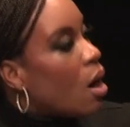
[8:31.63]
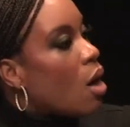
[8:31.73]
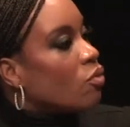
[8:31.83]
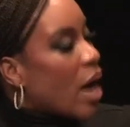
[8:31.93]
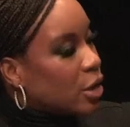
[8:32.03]

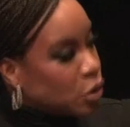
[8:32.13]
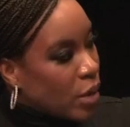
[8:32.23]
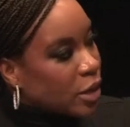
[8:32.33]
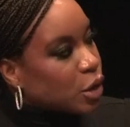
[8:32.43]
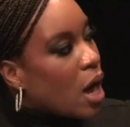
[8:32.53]
a writer
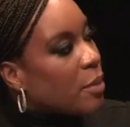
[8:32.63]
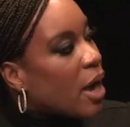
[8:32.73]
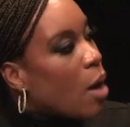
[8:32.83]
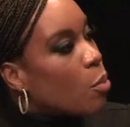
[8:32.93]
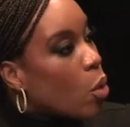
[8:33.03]
director
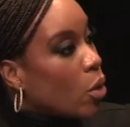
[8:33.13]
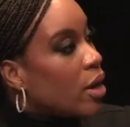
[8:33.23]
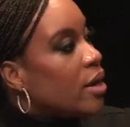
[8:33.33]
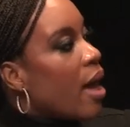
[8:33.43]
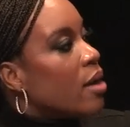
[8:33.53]
coming on
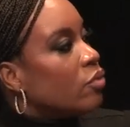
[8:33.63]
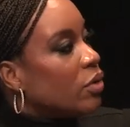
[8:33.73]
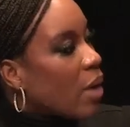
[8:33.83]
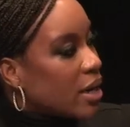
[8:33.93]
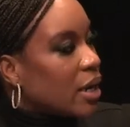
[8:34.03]
board and
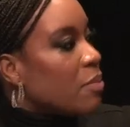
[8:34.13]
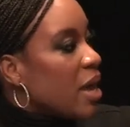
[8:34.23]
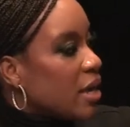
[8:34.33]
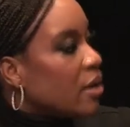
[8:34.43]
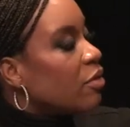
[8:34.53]
rewriting and
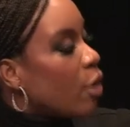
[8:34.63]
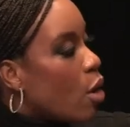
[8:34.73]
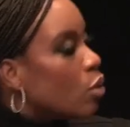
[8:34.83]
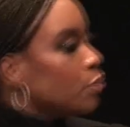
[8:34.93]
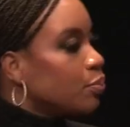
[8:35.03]
making it their
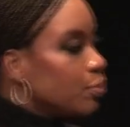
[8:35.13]
own.